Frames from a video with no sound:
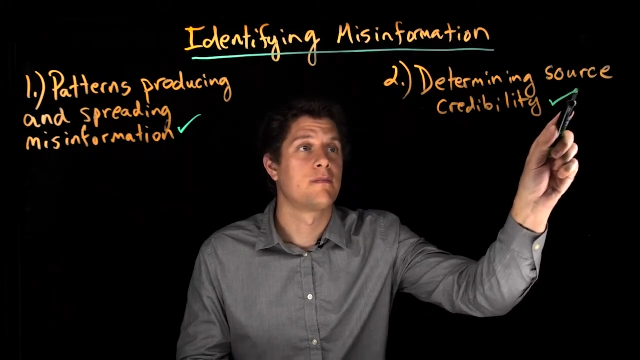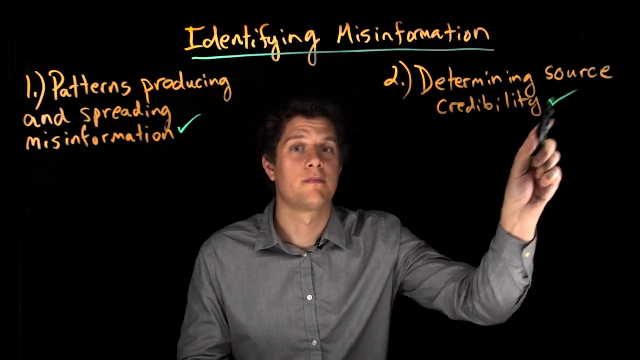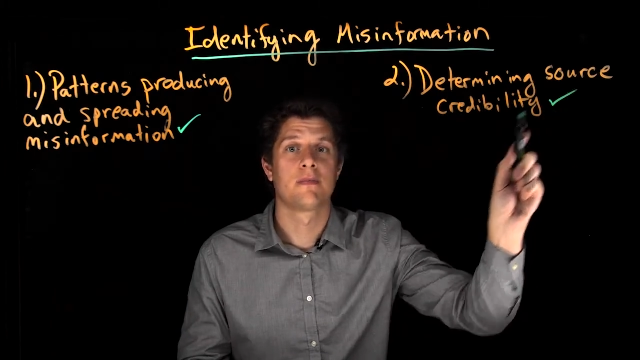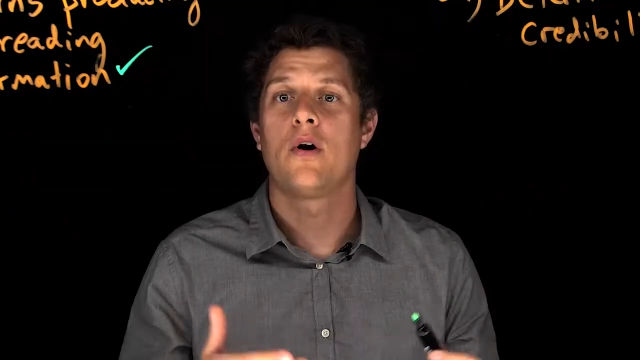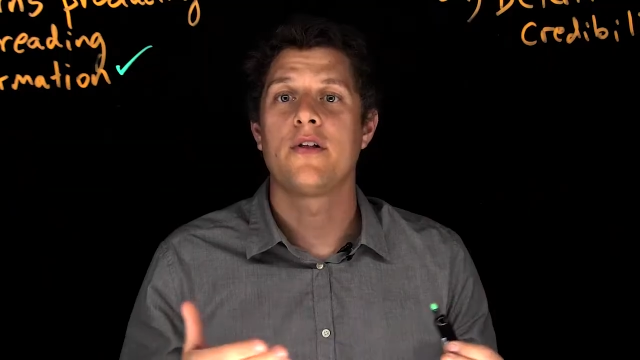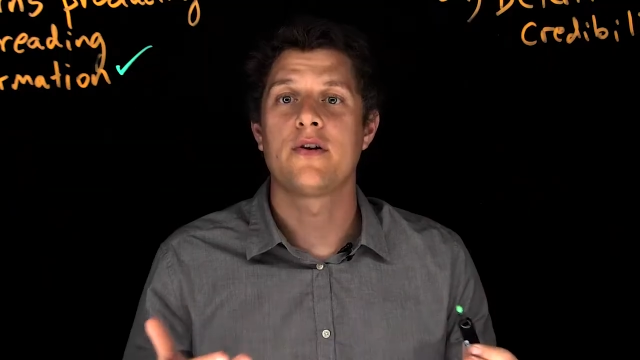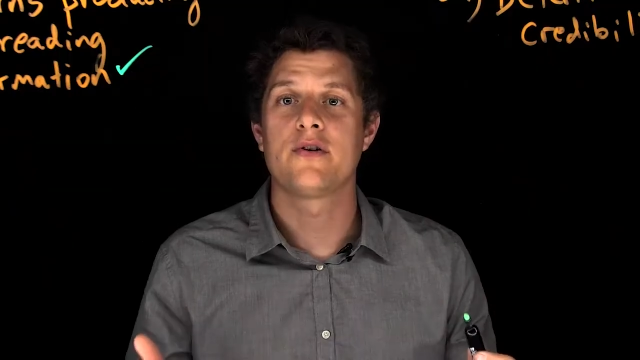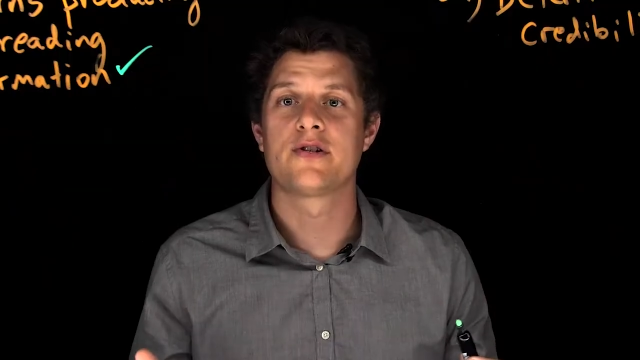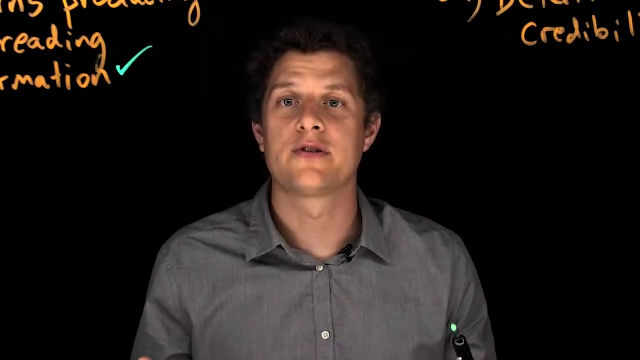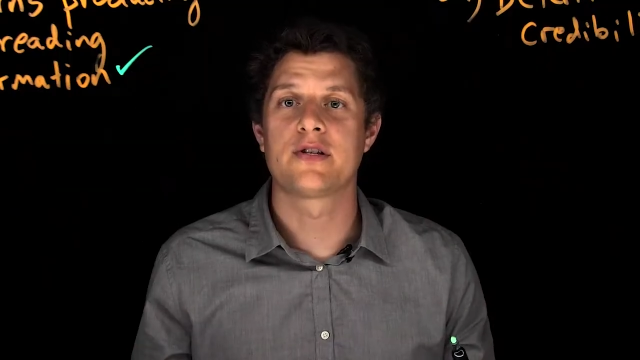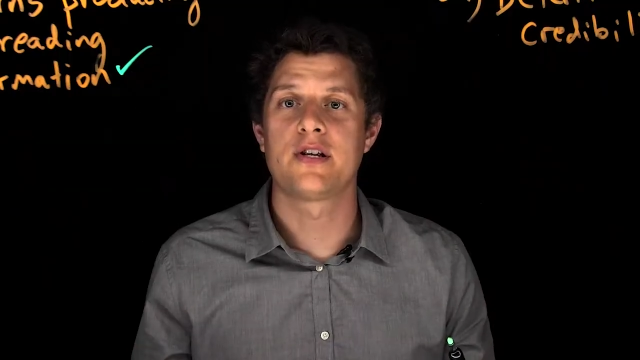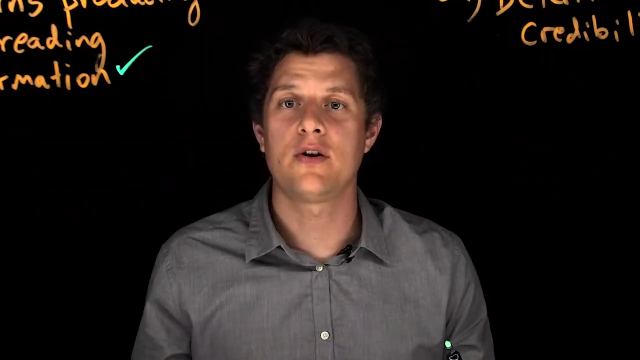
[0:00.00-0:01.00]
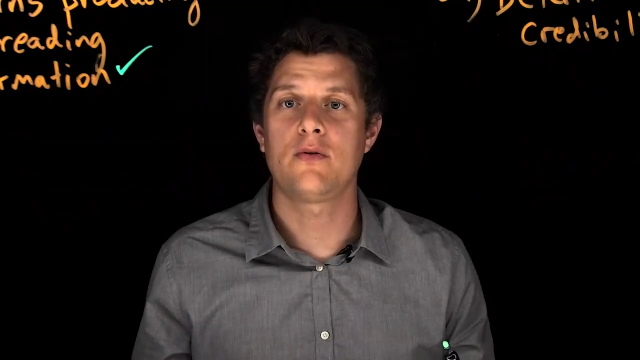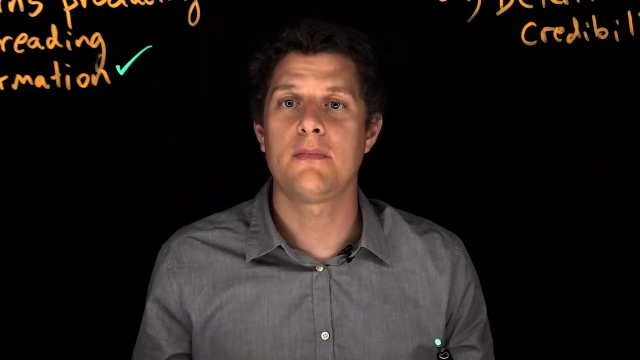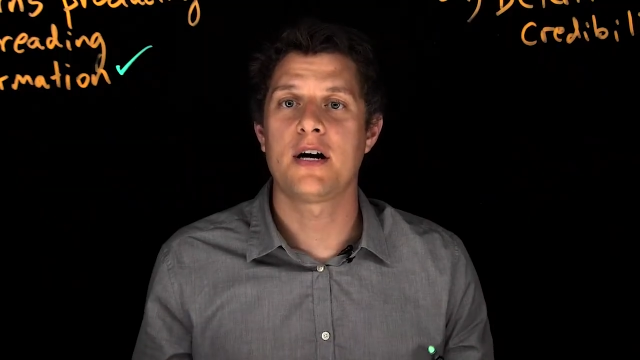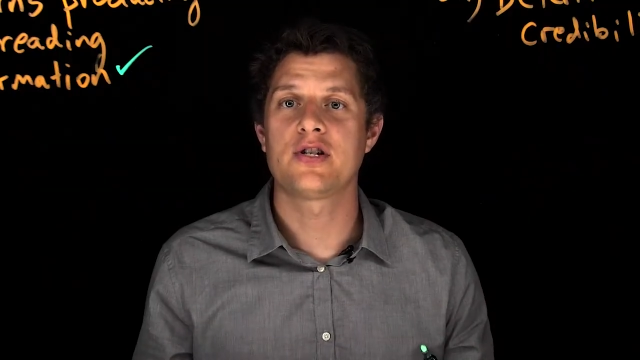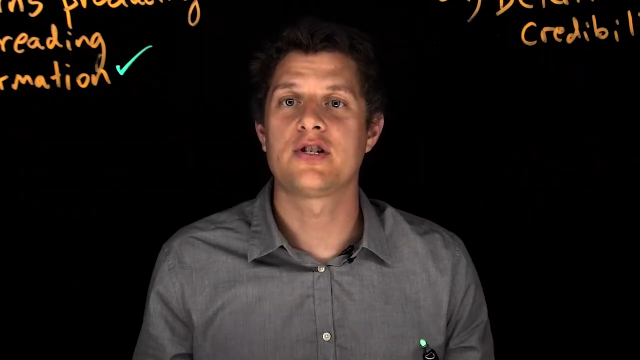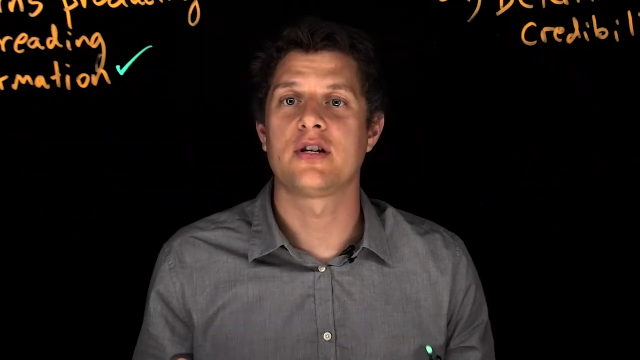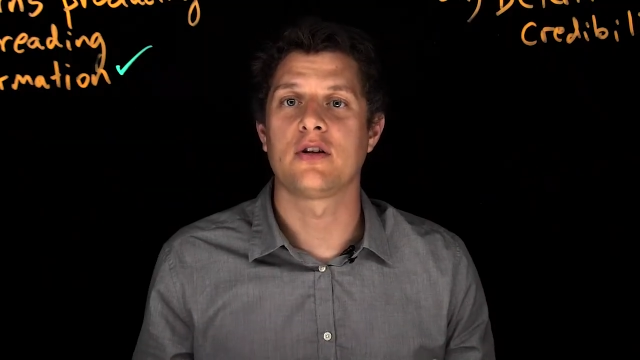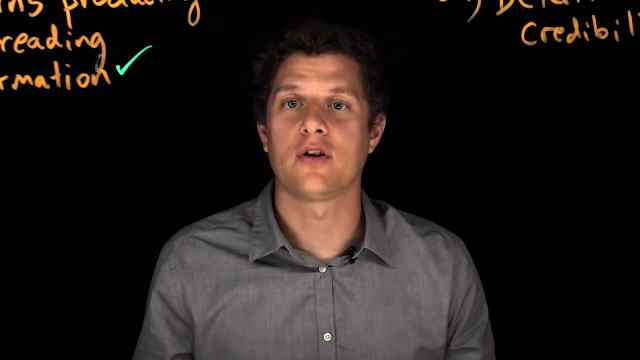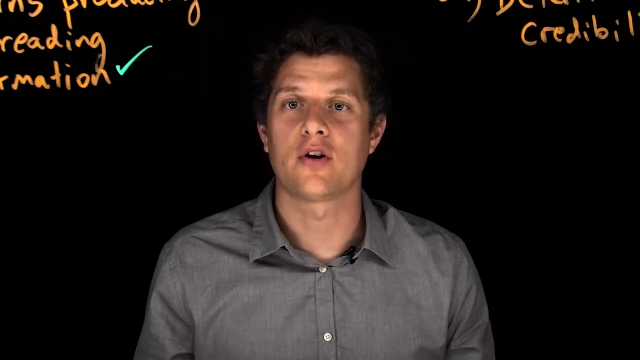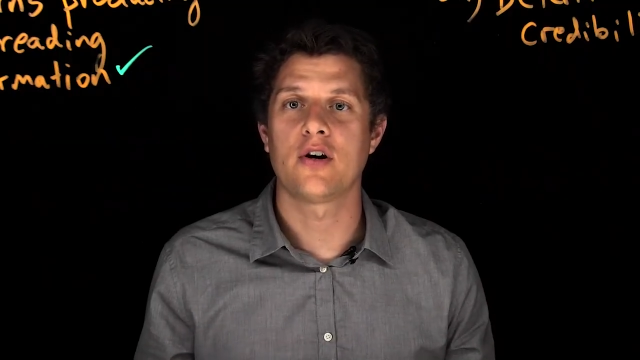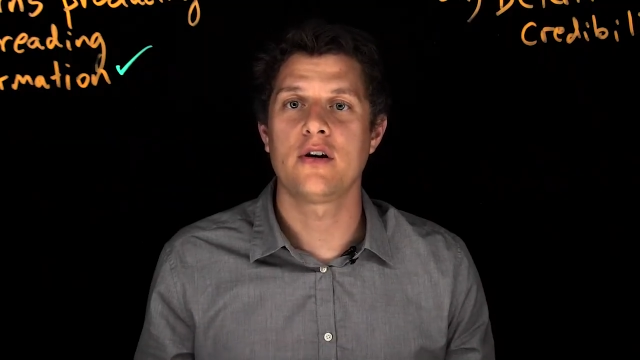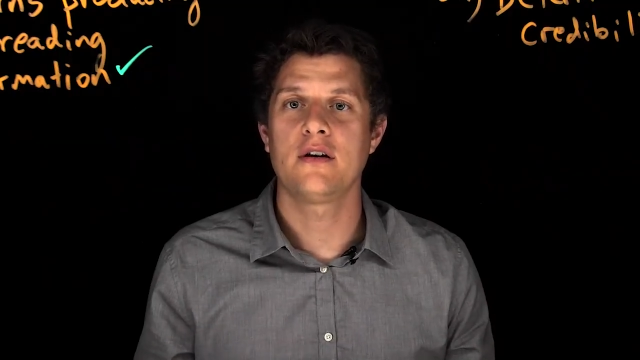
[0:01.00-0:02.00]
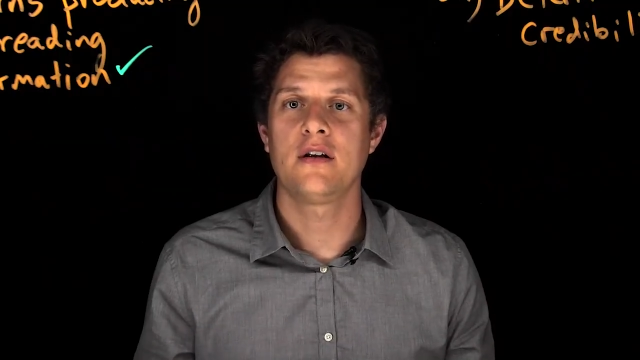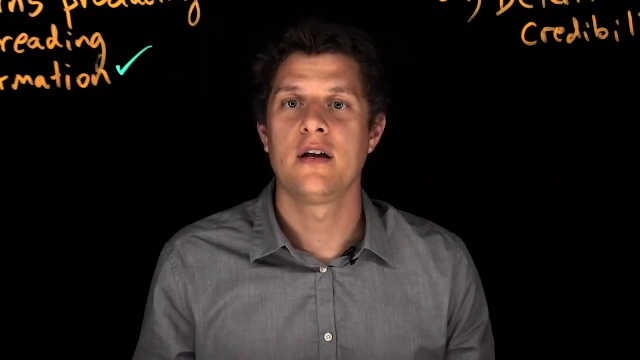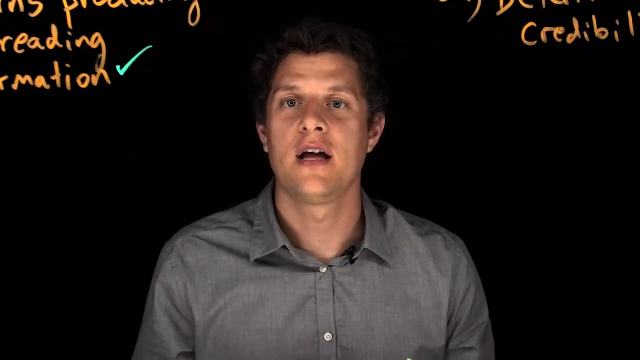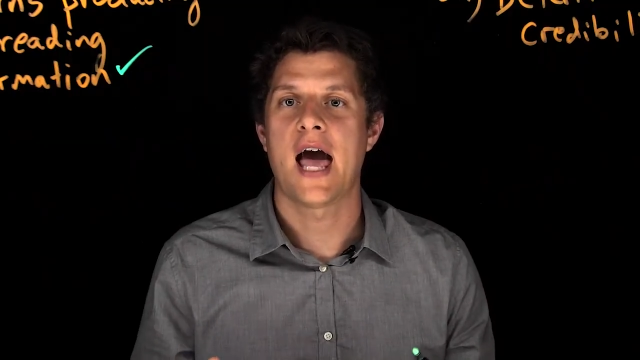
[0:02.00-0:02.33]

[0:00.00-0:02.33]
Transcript: While there is still much to learn,